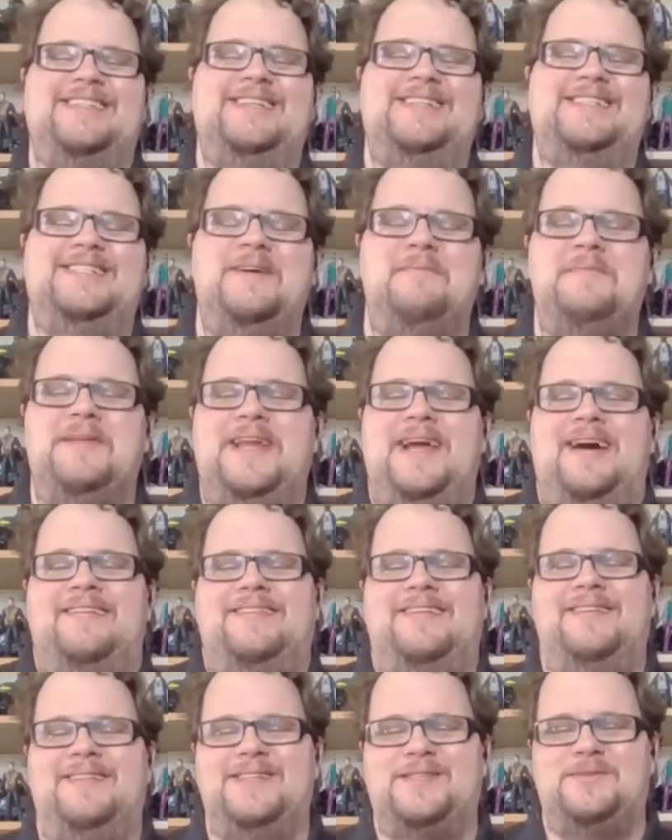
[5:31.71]
there's somebody out
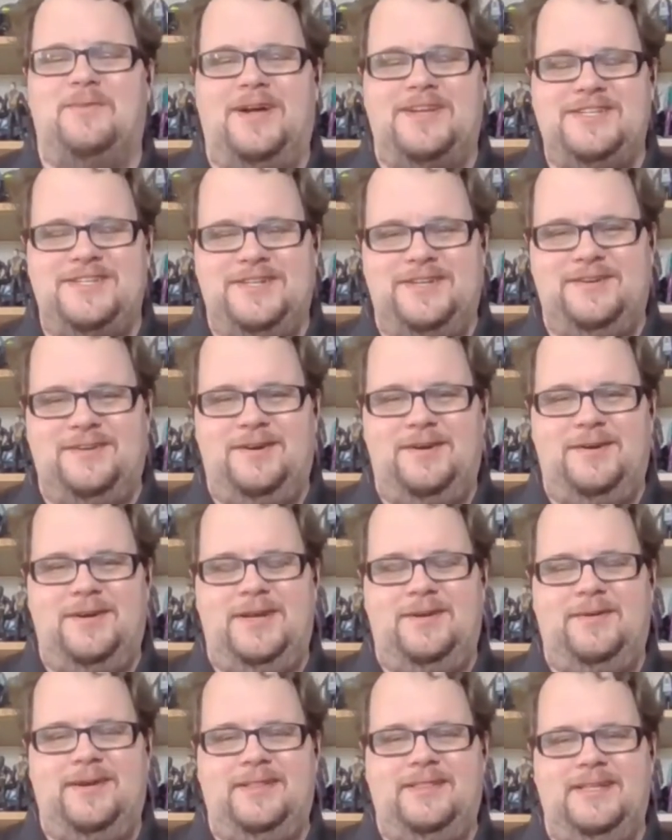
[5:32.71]
there that's watching or, or
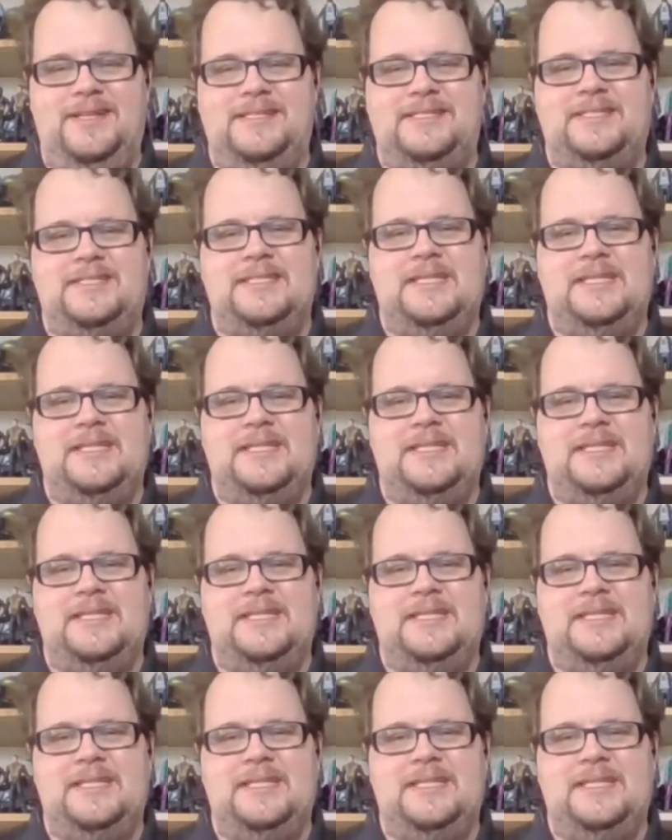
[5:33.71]
hearing this,